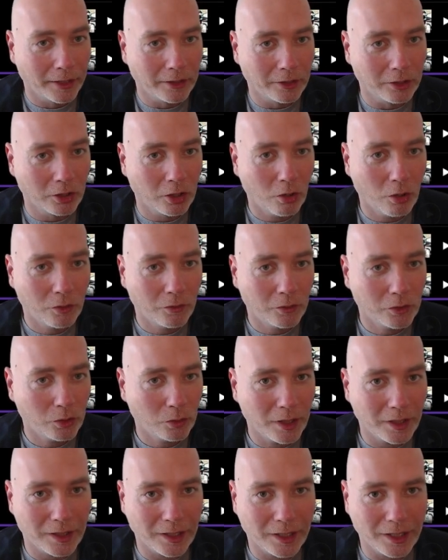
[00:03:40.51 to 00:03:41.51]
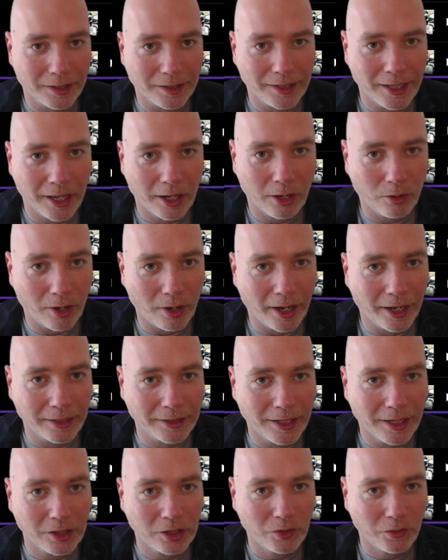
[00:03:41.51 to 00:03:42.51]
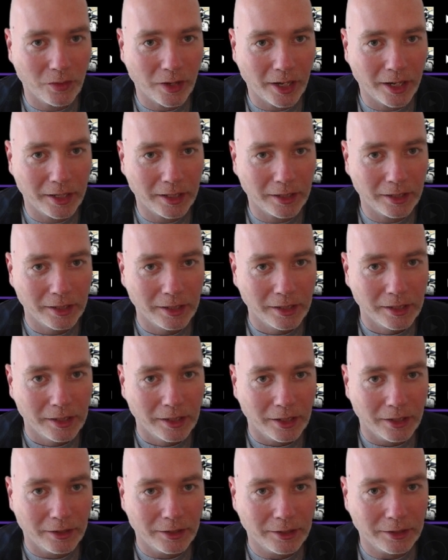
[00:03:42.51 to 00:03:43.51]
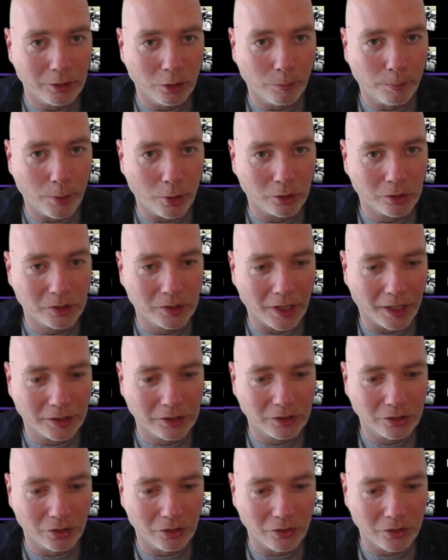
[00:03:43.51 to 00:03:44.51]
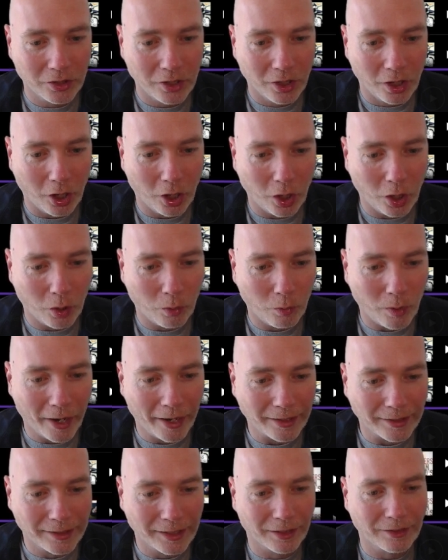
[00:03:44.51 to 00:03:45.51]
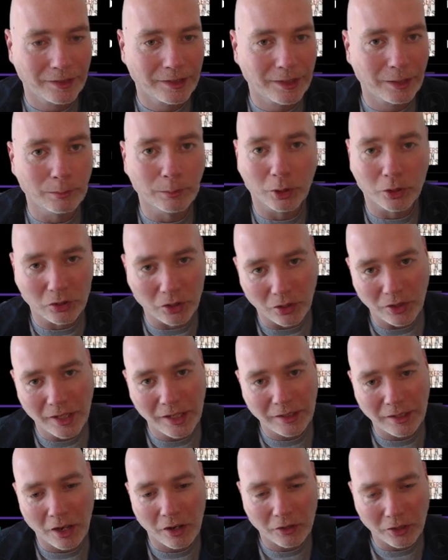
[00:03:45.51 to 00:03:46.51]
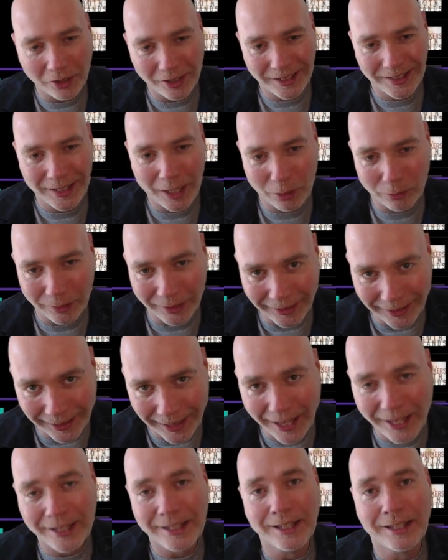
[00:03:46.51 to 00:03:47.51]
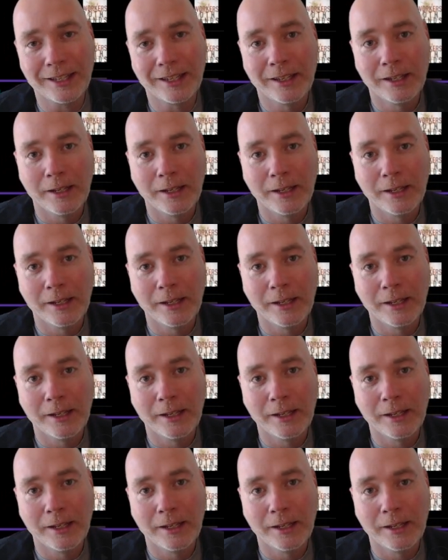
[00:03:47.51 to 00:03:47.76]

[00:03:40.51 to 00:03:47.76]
You go over to it, it's now identifying these little box sections are why it sounds similar. So these aren't going to sound like